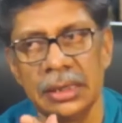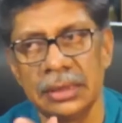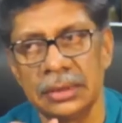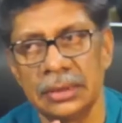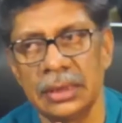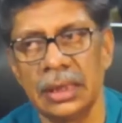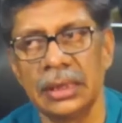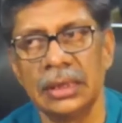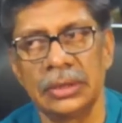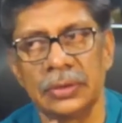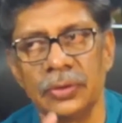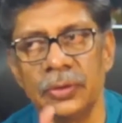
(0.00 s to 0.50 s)

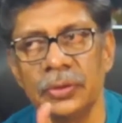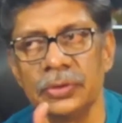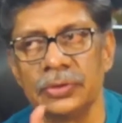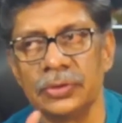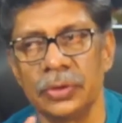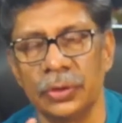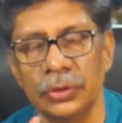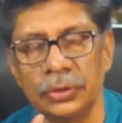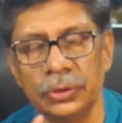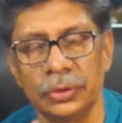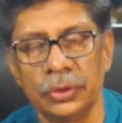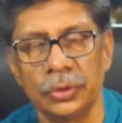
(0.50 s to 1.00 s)
then it goes
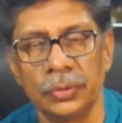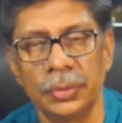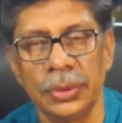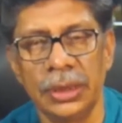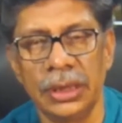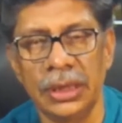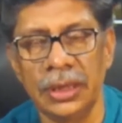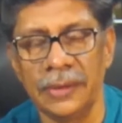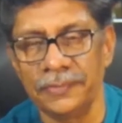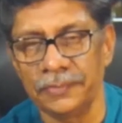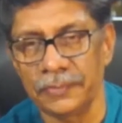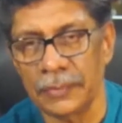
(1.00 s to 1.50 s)
on to
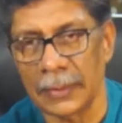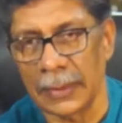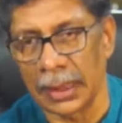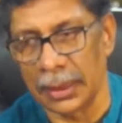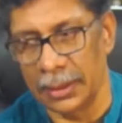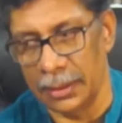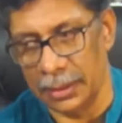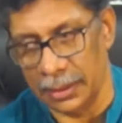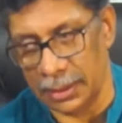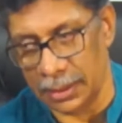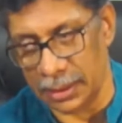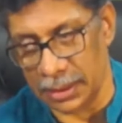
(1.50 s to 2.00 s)
be
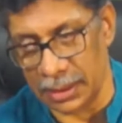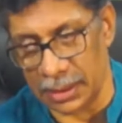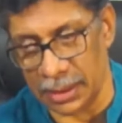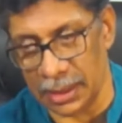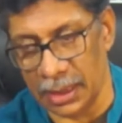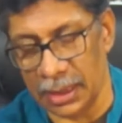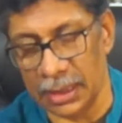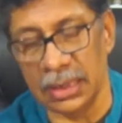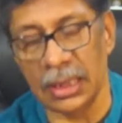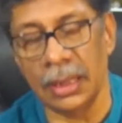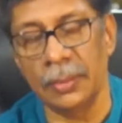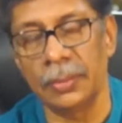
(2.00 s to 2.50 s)

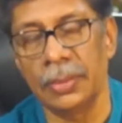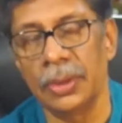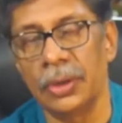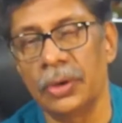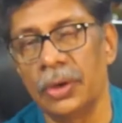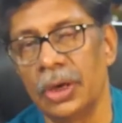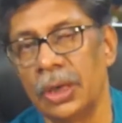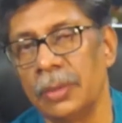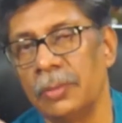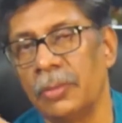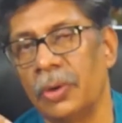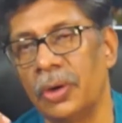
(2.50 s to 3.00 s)

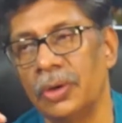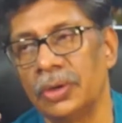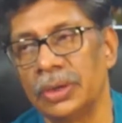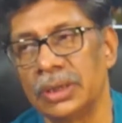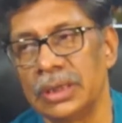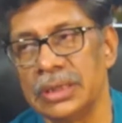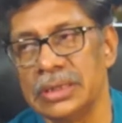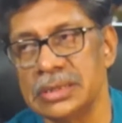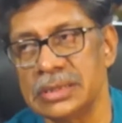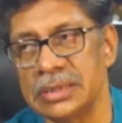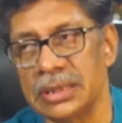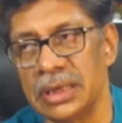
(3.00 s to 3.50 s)
Yablonoi
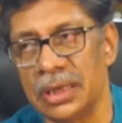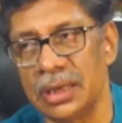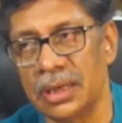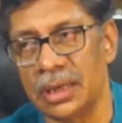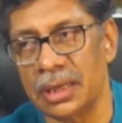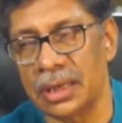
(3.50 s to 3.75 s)
Mountains,